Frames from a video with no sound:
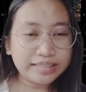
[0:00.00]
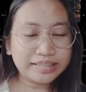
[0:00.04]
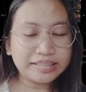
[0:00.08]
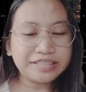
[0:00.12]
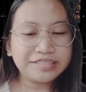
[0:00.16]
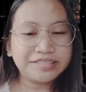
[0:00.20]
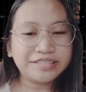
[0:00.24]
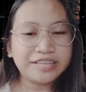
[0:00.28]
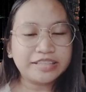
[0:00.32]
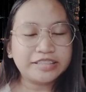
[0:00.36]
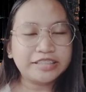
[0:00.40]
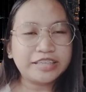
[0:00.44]

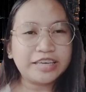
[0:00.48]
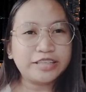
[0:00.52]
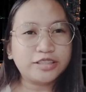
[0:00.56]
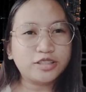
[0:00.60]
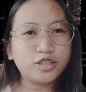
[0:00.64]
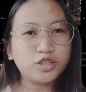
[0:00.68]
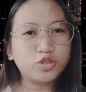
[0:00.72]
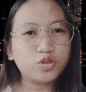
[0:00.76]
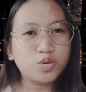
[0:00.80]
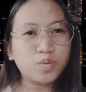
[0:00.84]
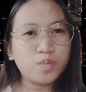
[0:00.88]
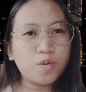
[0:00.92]
It does not
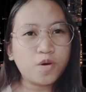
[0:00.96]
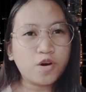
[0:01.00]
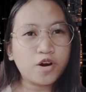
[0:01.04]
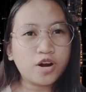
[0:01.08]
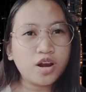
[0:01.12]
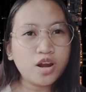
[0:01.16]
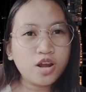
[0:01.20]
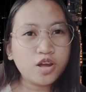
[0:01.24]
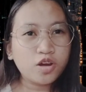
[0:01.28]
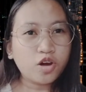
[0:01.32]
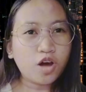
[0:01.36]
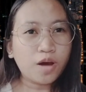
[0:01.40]
cater to
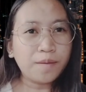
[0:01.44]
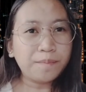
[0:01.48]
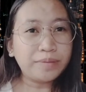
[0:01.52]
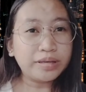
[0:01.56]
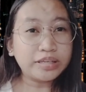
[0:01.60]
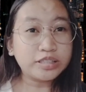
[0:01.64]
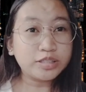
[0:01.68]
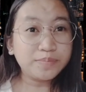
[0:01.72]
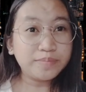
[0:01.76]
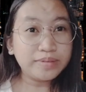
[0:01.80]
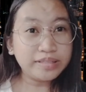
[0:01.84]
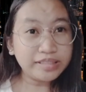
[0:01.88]
more
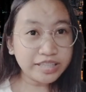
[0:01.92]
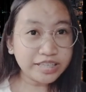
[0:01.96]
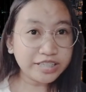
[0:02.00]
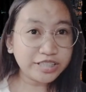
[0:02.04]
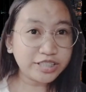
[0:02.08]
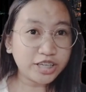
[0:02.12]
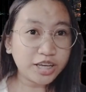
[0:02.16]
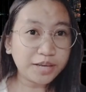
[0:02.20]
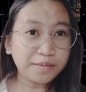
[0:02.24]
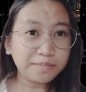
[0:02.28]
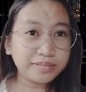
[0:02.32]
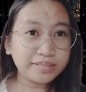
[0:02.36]
complex
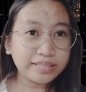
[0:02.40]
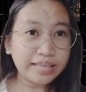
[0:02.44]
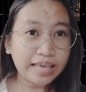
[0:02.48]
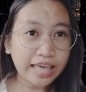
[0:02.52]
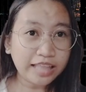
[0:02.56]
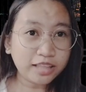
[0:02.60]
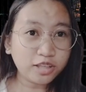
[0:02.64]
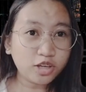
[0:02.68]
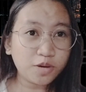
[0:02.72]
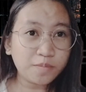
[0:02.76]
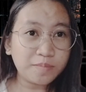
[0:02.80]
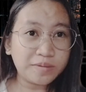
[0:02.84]
building shapes
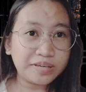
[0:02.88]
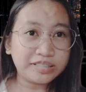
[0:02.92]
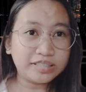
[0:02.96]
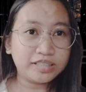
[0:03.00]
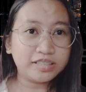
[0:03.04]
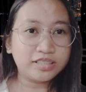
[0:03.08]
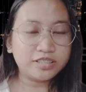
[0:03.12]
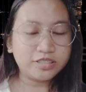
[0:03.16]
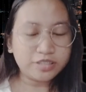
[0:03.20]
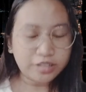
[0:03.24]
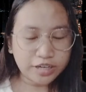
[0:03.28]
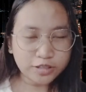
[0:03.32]
and
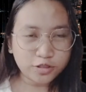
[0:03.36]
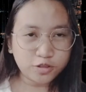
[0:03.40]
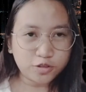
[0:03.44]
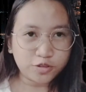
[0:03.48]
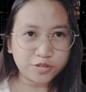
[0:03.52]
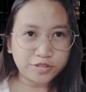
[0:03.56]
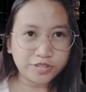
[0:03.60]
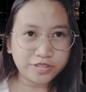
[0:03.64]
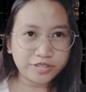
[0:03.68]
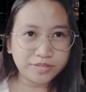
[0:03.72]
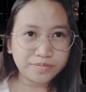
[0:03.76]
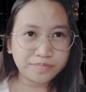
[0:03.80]
commercial
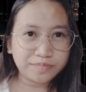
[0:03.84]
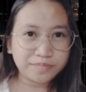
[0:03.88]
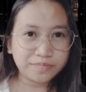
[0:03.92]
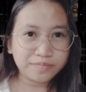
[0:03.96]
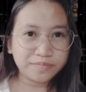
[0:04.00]
structures.